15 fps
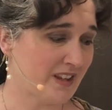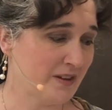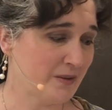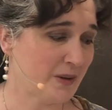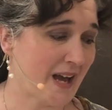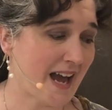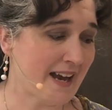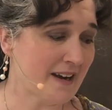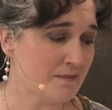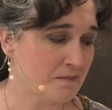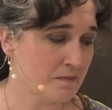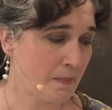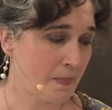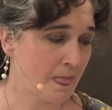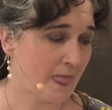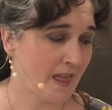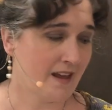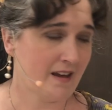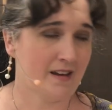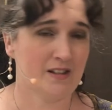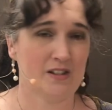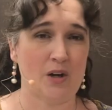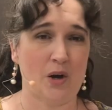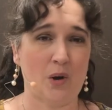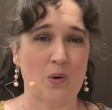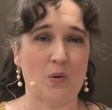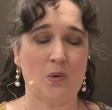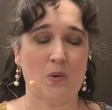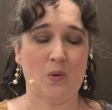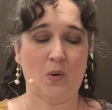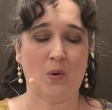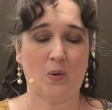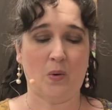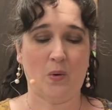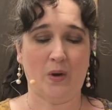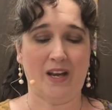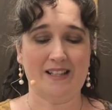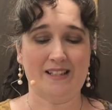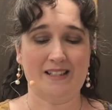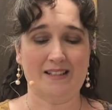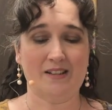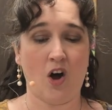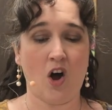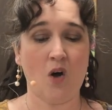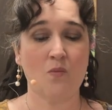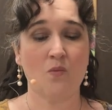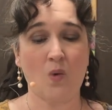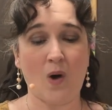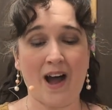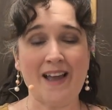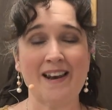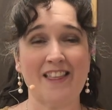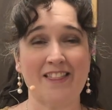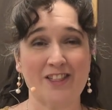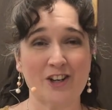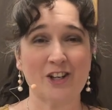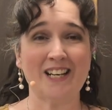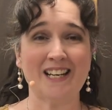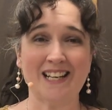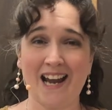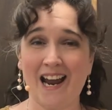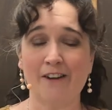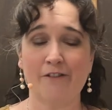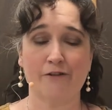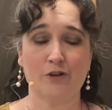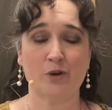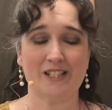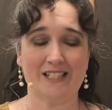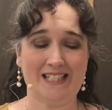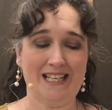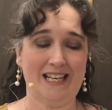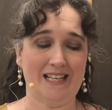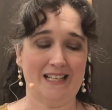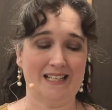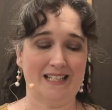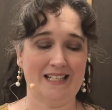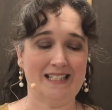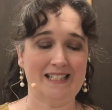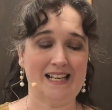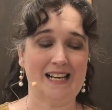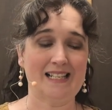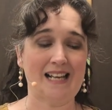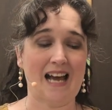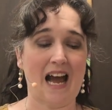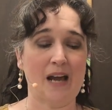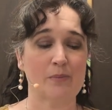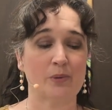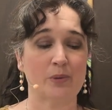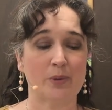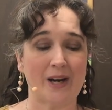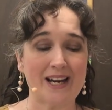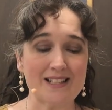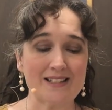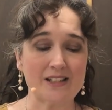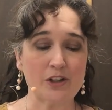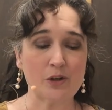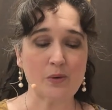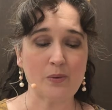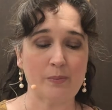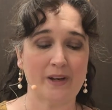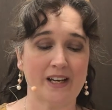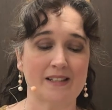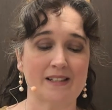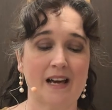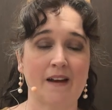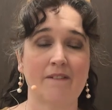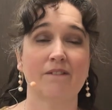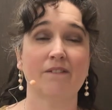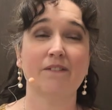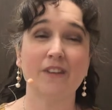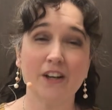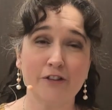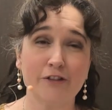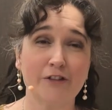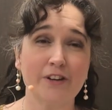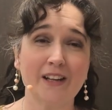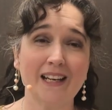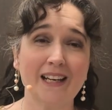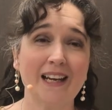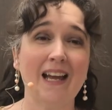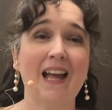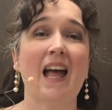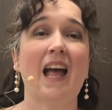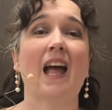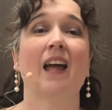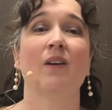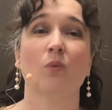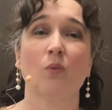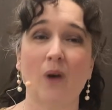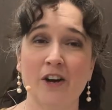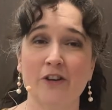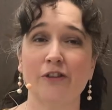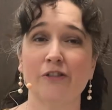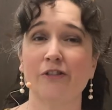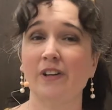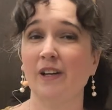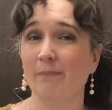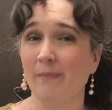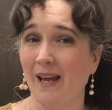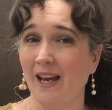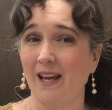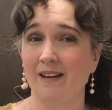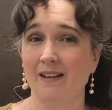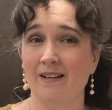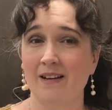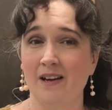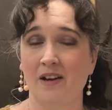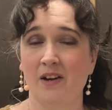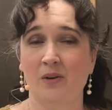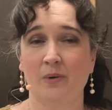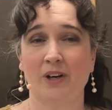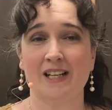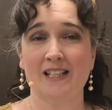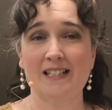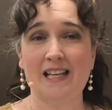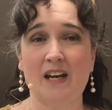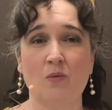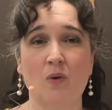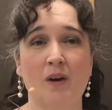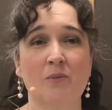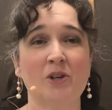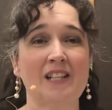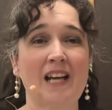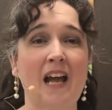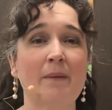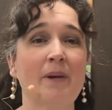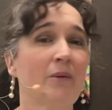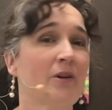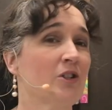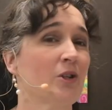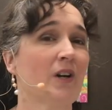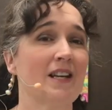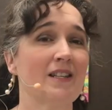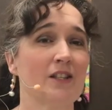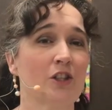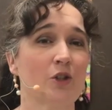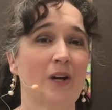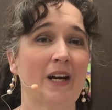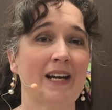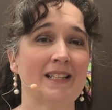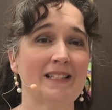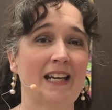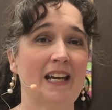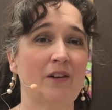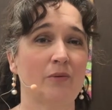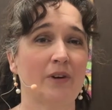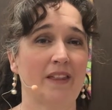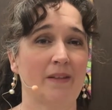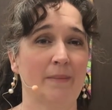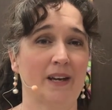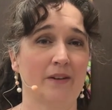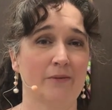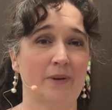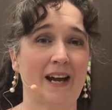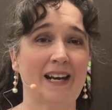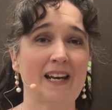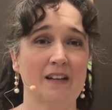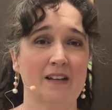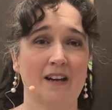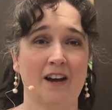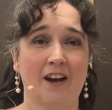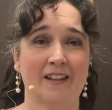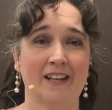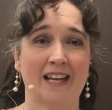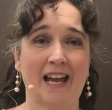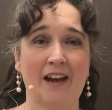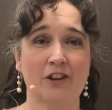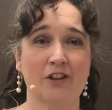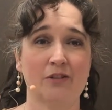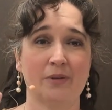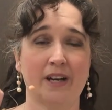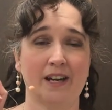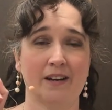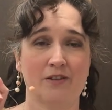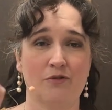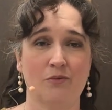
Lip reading: Okay? So it's Psalm 139:14. It says, I praise you because I am fearfully and wonderfully made. We're going to say it one more time. I want you guys to try and say it with me. Ready? On the count of 3.